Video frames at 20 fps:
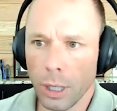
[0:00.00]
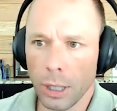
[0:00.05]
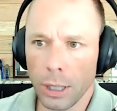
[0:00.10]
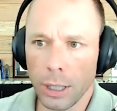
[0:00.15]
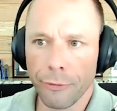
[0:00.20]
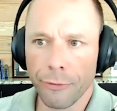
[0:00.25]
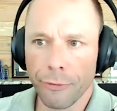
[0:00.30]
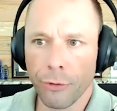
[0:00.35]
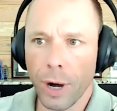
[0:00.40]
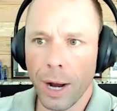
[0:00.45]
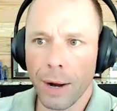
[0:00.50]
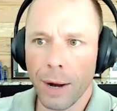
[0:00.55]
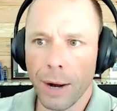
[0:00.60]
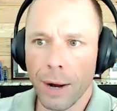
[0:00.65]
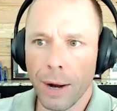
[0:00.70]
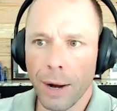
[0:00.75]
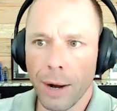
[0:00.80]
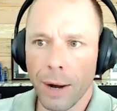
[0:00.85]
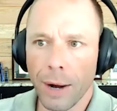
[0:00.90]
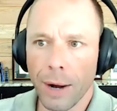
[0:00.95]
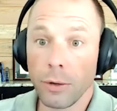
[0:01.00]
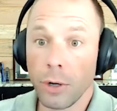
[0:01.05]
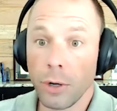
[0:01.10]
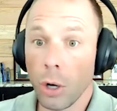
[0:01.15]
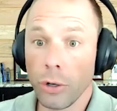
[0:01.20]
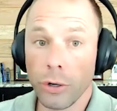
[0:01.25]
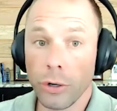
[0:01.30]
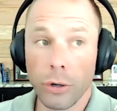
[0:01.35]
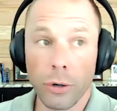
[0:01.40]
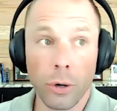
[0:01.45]
to live forever and now
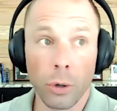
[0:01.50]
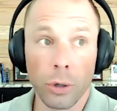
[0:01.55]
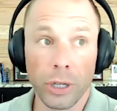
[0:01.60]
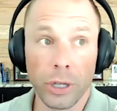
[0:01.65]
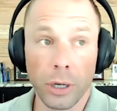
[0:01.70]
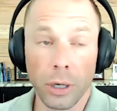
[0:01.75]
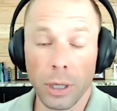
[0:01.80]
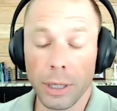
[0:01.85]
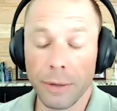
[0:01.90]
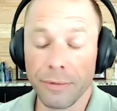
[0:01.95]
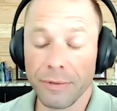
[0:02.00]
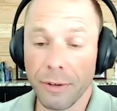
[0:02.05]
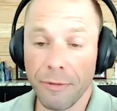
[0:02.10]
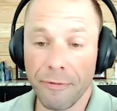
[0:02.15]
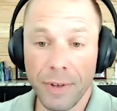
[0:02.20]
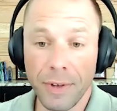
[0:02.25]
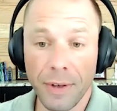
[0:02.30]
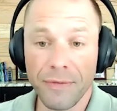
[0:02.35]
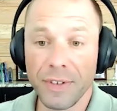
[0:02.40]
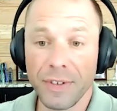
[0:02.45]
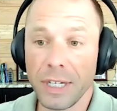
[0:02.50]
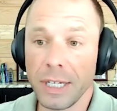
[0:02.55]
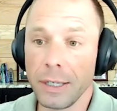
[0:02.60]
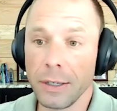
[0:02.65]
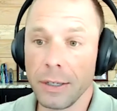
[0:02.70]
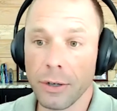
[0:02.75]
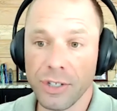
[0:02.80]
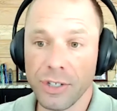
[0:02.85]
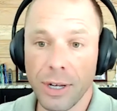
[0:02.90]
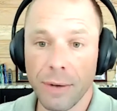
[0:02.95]
you're only going to live to 50
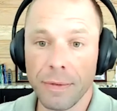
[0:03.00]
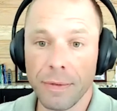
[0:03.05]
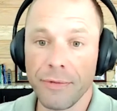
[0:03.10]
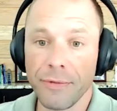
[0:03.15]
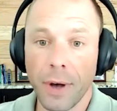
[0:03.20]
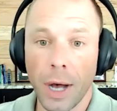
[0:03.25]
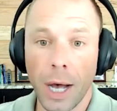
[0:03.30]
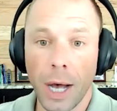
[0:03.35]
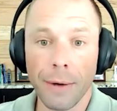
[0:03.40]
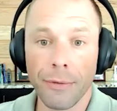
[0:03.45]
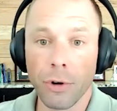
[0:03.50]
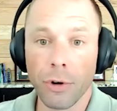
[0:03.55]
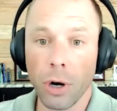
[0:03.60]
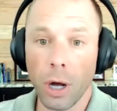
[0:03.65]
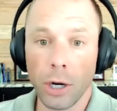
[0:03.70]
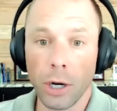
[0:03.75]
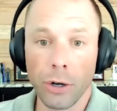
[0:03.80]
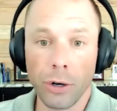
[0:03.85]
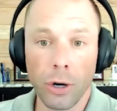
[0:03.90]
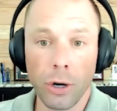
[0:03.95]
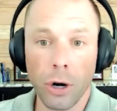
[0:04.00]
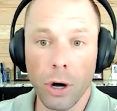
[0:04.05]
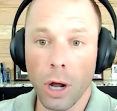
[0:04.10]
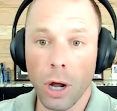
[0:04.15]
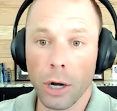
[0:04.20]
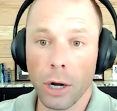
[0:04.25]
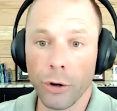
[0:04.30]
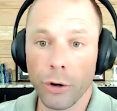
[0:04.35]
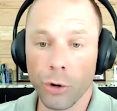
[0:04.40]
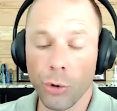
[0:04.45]
or 75 or 100 or
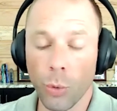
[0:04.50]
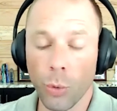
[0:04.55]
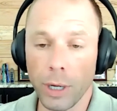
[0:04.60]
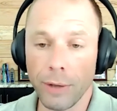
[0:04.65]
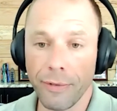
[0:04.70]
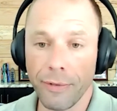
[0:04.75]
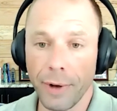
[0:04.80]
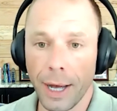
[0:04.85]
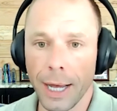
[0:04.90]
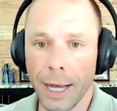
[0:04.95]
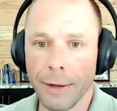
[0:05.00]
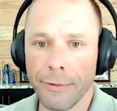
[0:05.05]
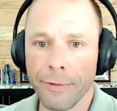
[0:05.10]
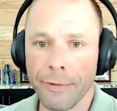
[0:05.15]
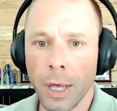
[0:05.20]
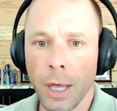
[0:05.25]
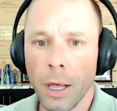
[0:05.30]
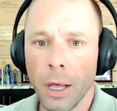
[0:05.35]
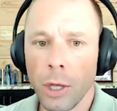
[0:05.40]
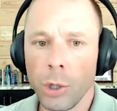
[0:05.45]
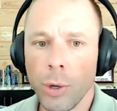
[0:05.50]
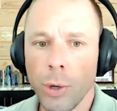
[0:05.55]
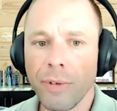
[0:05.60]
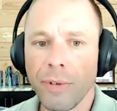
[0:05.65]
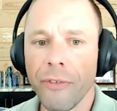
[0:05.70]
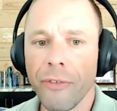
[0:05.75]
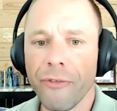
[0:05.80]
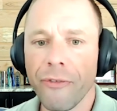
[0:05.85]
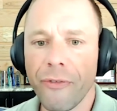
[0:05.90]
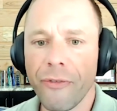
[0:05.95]
125, you
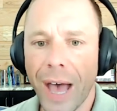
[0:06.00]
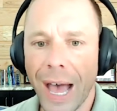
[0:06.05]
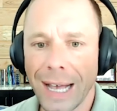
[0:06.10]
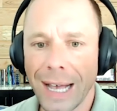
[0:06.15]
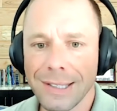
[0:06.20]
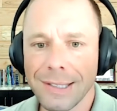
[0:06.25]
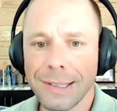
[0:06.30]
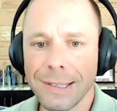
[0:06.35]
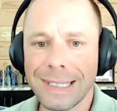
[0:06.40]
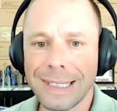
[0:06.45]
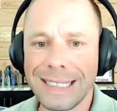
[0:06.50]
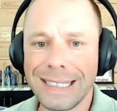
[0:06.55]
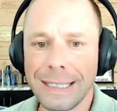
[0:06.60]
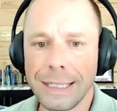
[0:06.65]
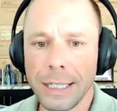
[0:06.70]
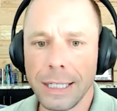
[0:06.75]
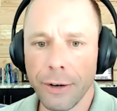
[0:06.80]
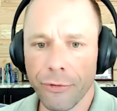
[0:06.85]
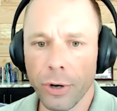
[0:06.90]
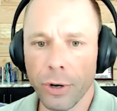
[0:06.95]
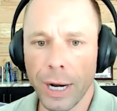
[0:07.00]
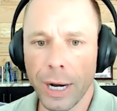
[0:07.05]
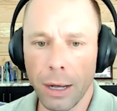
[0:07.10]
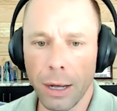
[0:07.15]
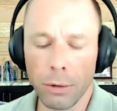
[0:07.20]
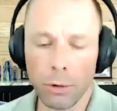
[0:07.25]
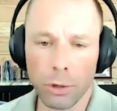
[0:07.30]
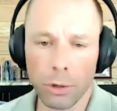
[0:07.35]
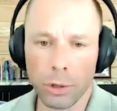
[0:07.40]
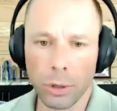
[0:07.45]
have a vastly different
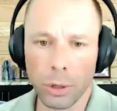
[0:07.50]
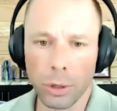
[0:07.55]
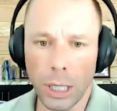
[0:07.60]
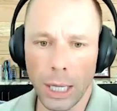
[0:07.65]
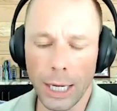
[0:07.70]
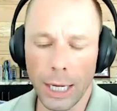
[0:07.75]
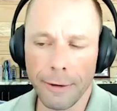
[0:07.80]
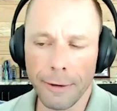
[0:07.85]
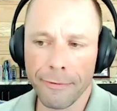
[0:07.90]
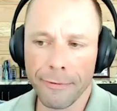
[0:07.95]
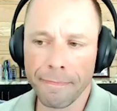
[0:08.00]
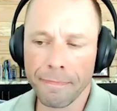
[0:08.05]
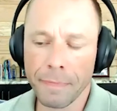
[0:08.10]
outlook on life.